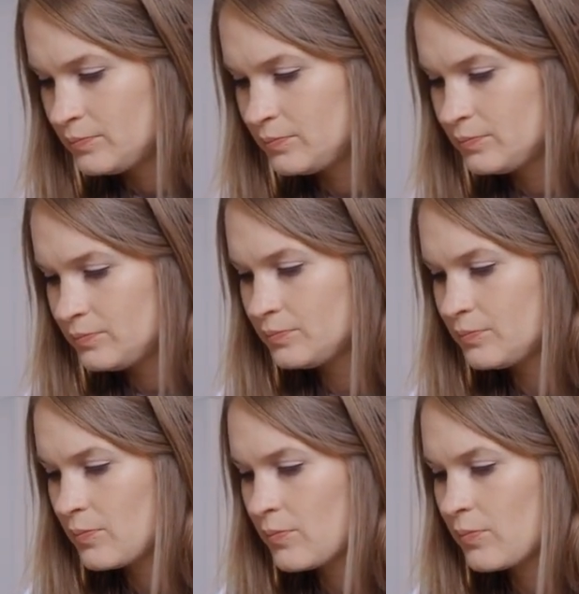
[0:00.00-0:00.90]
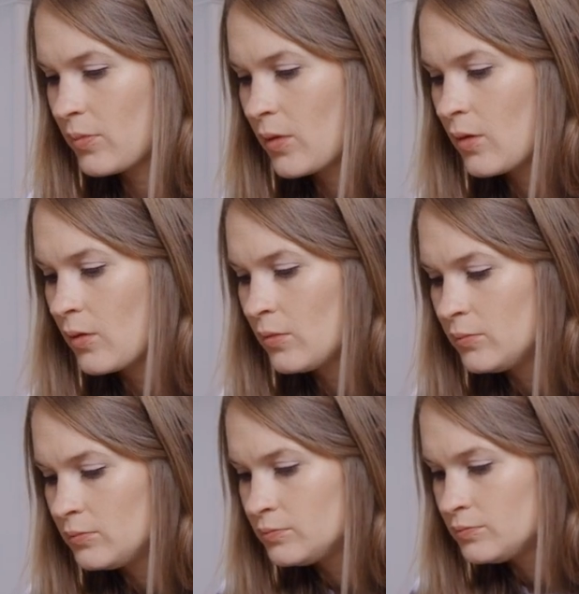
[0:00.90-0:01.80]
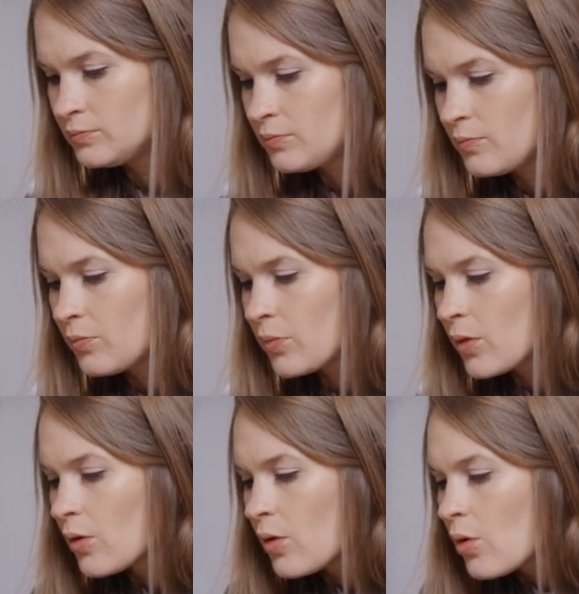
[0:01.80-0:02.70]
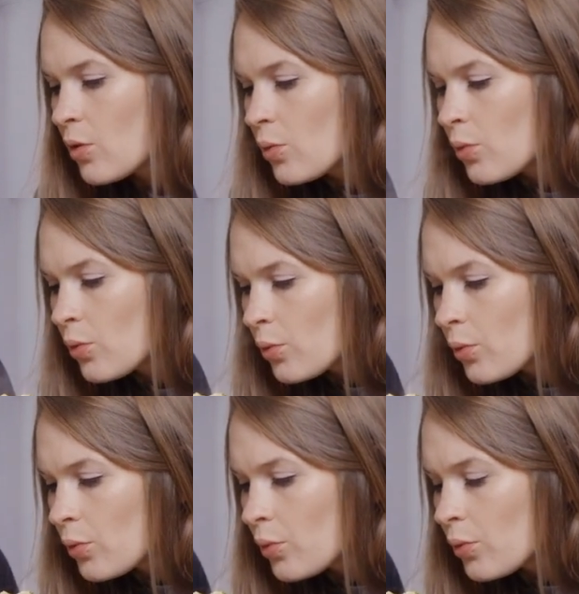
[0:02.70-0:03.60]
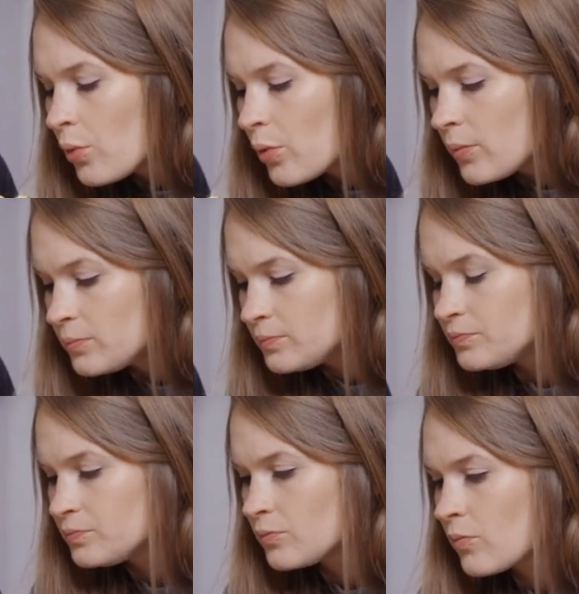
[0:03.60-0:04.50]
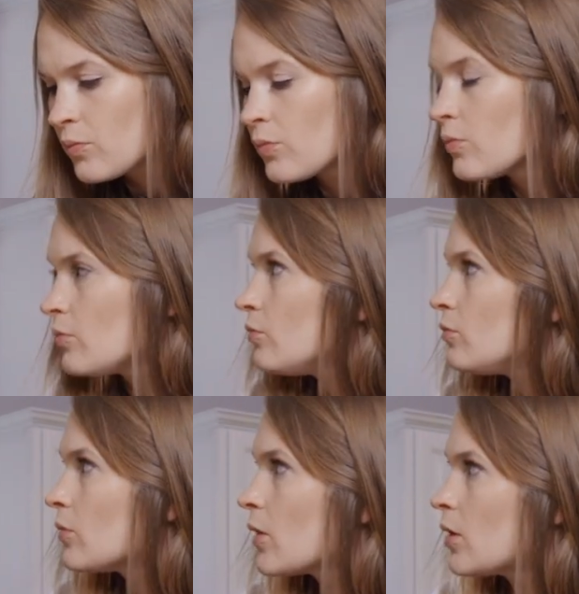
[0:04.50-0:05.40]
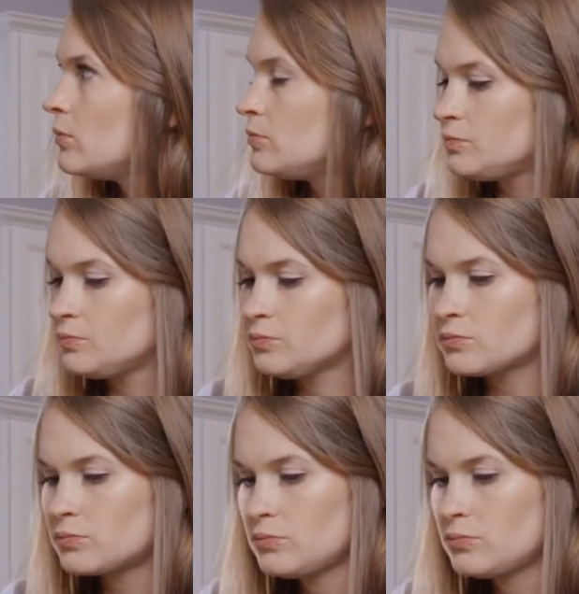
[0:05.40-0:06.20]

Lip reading: (silent)